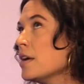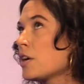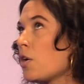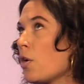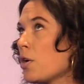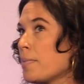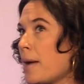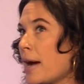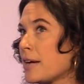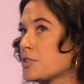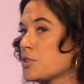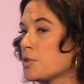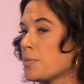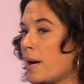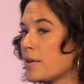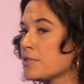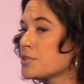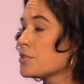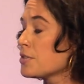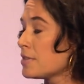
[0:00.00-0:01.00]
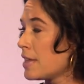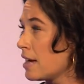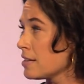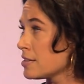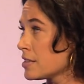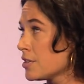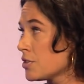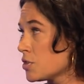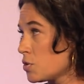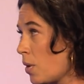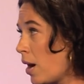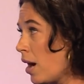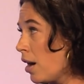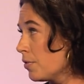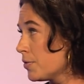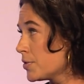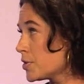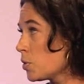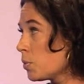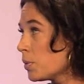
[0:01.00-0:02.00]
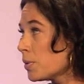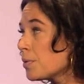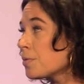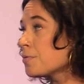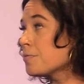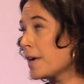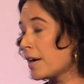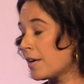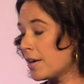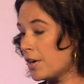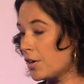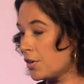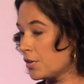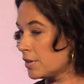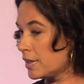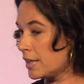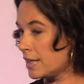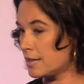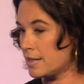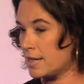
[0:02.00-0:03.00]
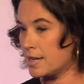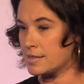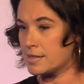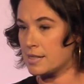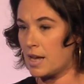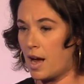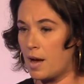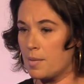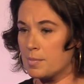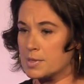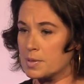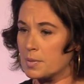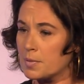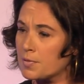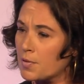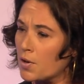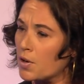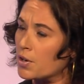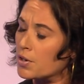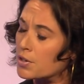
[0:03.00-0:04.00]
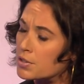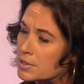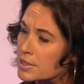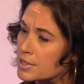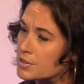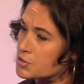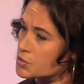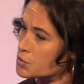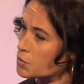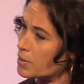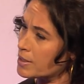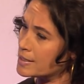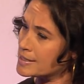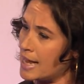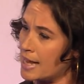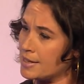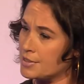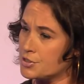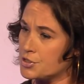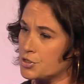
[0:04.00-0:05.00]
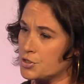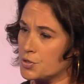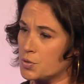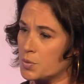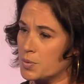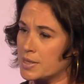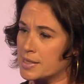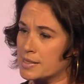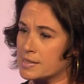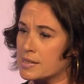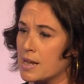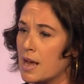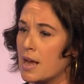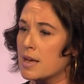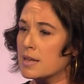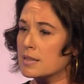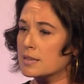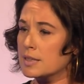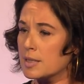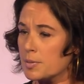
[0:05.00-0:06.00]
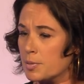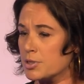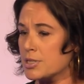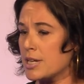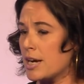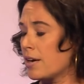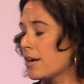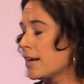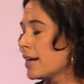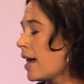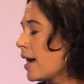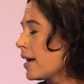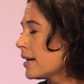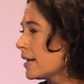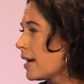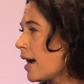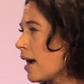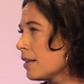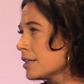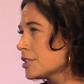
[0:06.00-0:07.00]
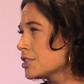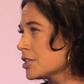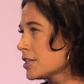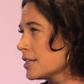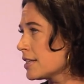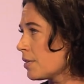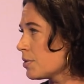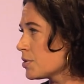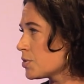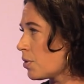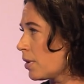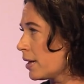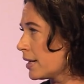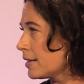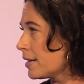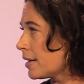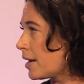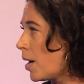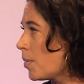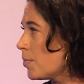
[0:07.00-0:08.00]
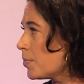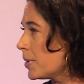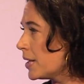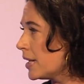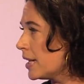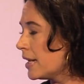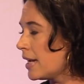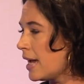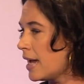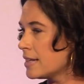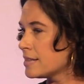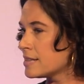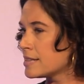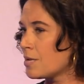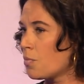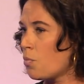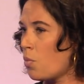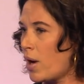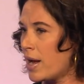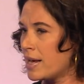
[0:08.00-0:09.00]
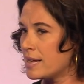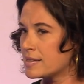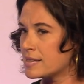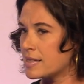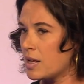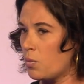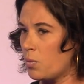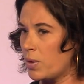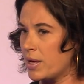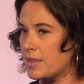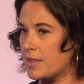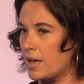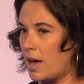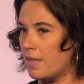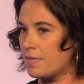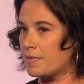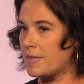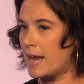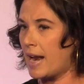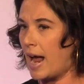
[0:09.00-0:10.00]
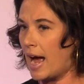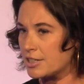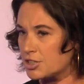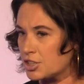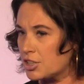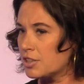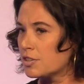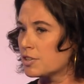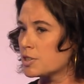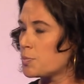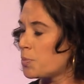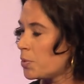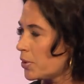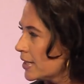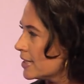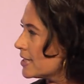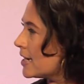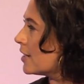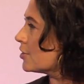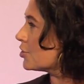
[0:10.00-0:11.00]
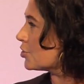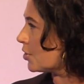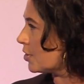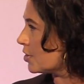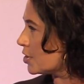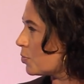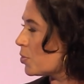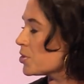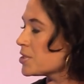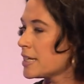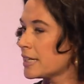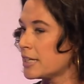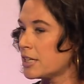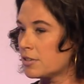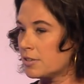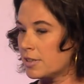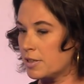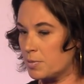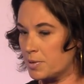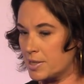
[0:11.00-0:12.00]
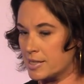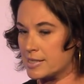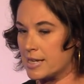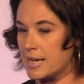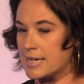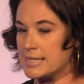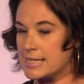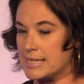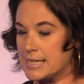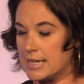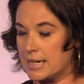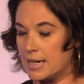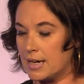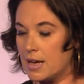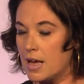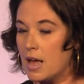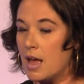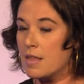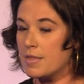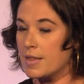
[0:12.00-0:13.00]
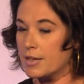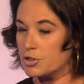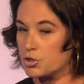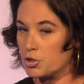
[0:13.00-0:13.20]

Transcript: going back to about 2012. So we were very early in this. Some of our earliest stories had to do with this libertarian ideology that was running the company and some ways that we thought that actually looked pretty dangerous, particularly with this idea that